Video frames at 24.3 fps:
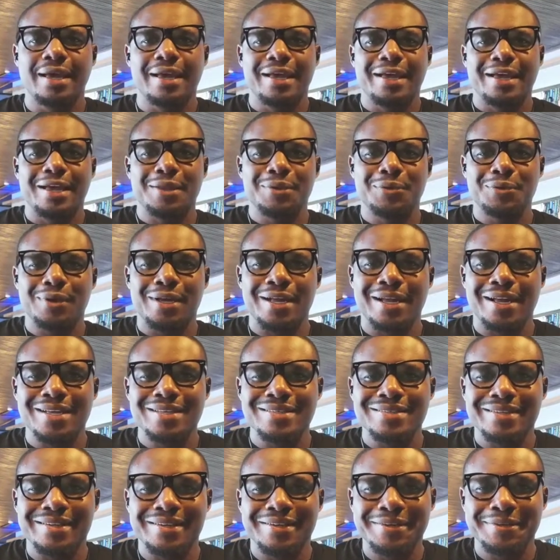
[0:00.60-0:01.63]
Hello
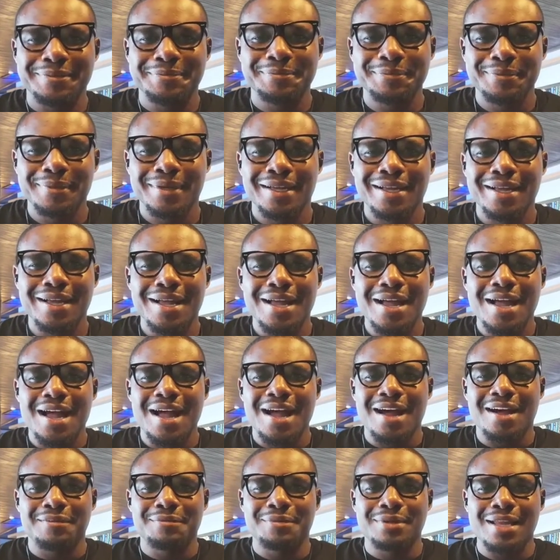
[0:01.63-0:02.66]
guys,
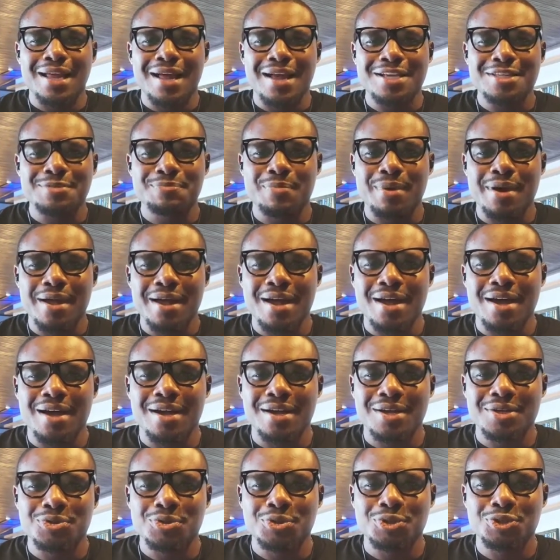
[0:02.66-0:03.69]
I've been asked by
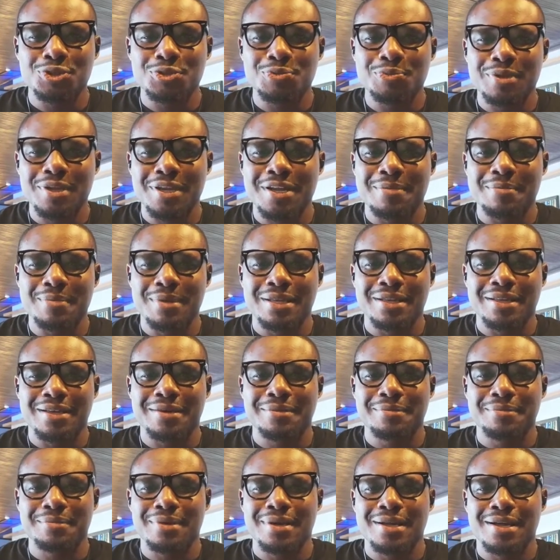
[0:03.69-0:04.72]
our social media
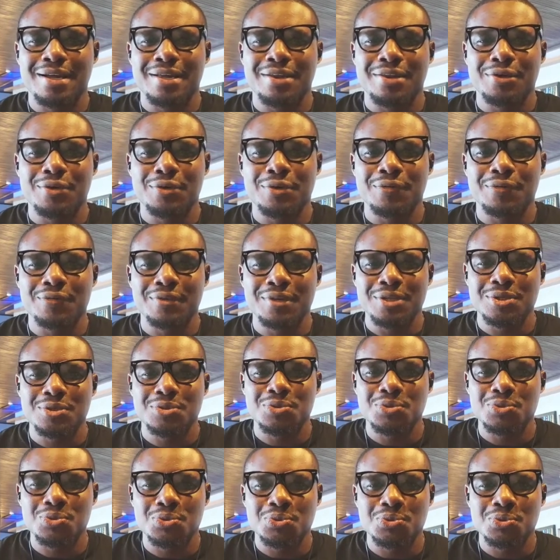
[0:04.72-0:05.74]
madam at the office
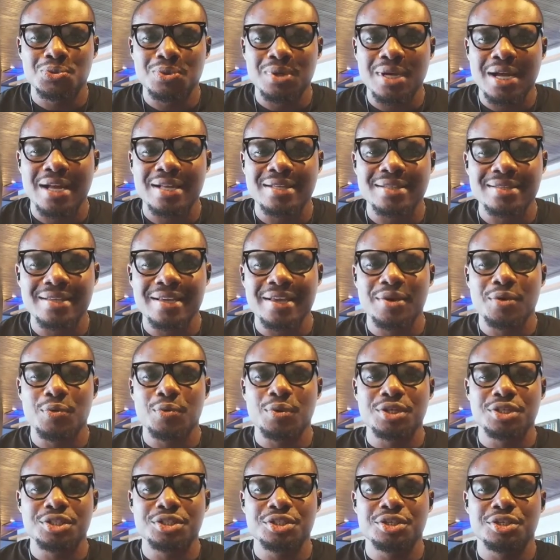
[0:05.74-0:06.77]
to answer a
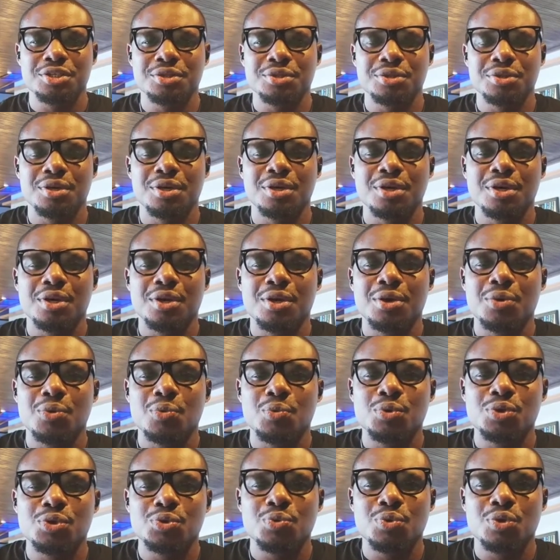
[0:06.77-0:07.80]
question
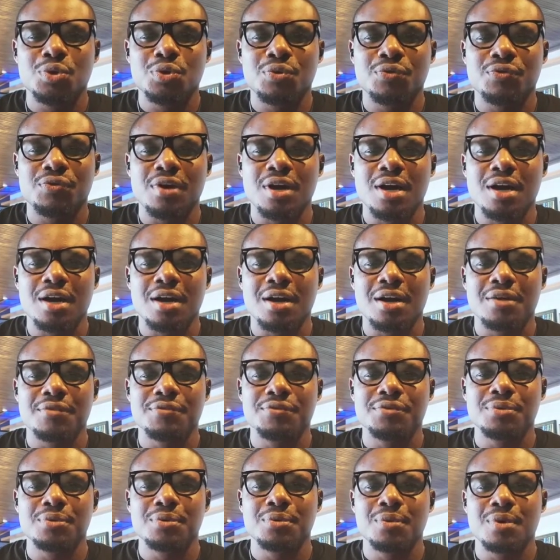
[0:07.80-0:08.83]
which one of our
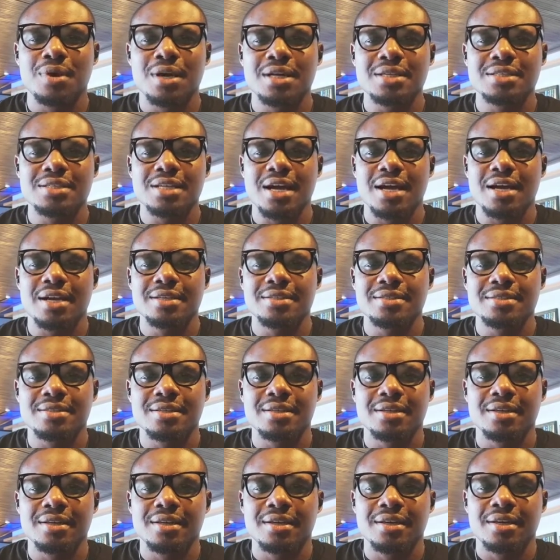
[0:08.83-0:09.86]
followers asked,
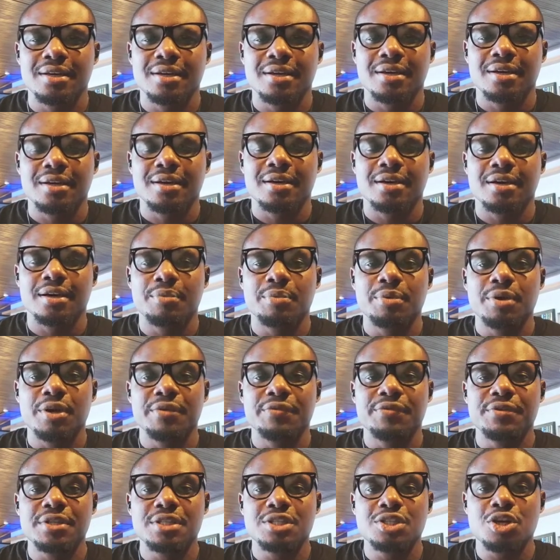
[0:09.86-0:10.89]

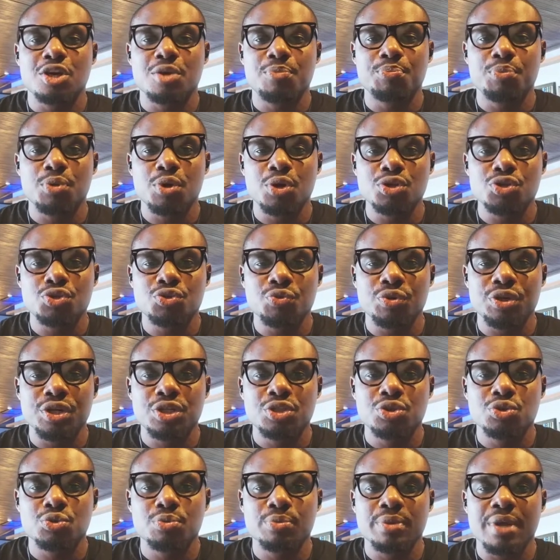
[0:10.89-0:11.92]
if it's compulsory
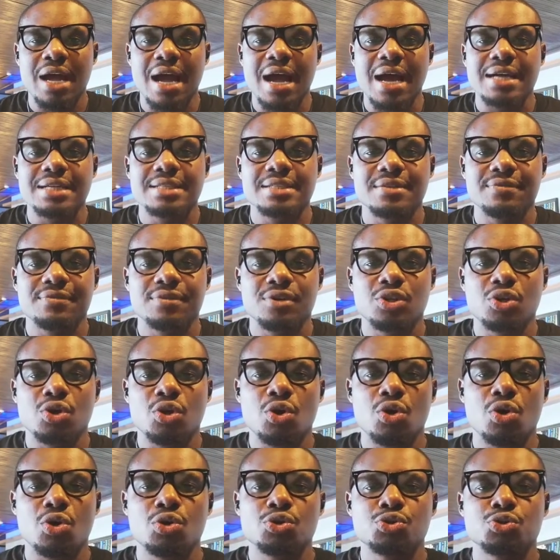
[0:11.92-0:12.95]
to be active on
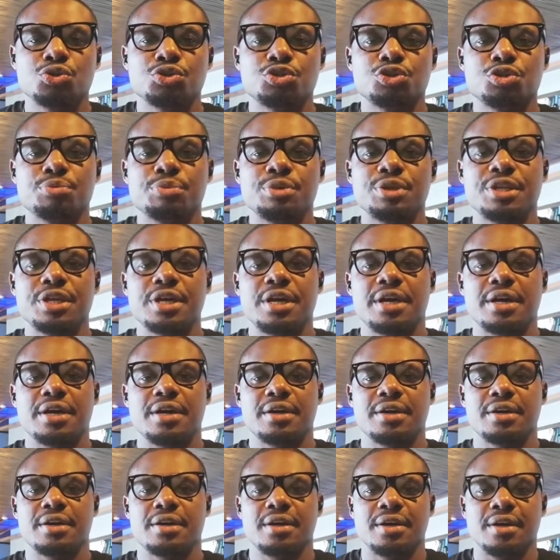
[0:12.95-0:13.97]
all social media
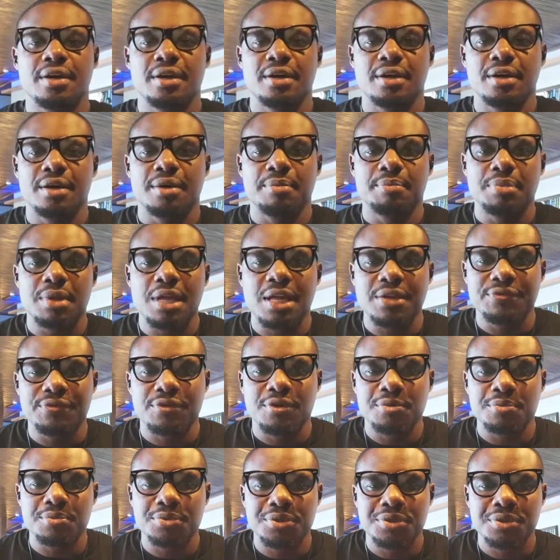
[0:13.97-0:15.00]

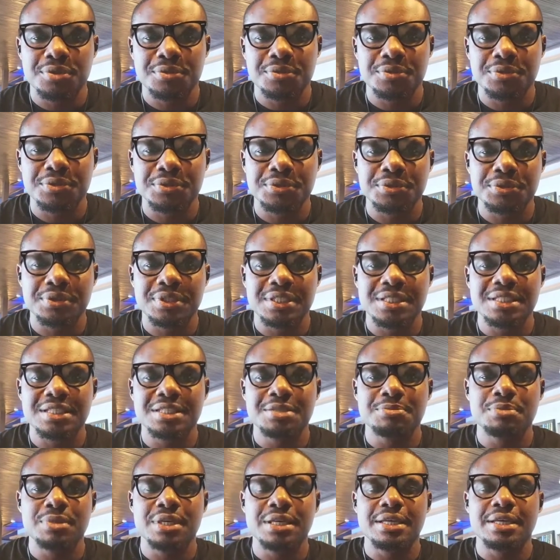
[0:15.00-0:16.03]
platforms. So this is
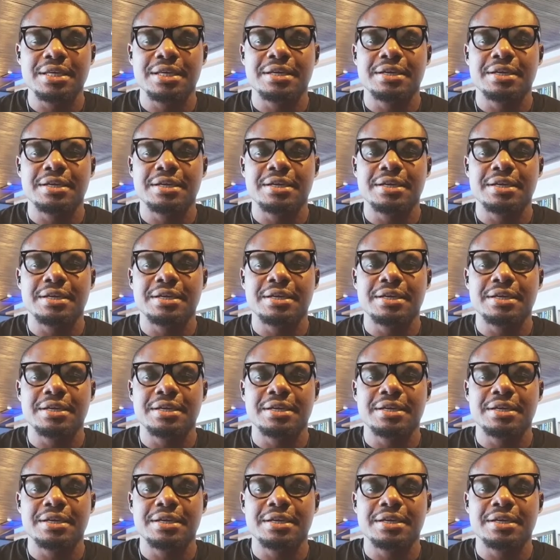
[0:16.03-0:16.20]
me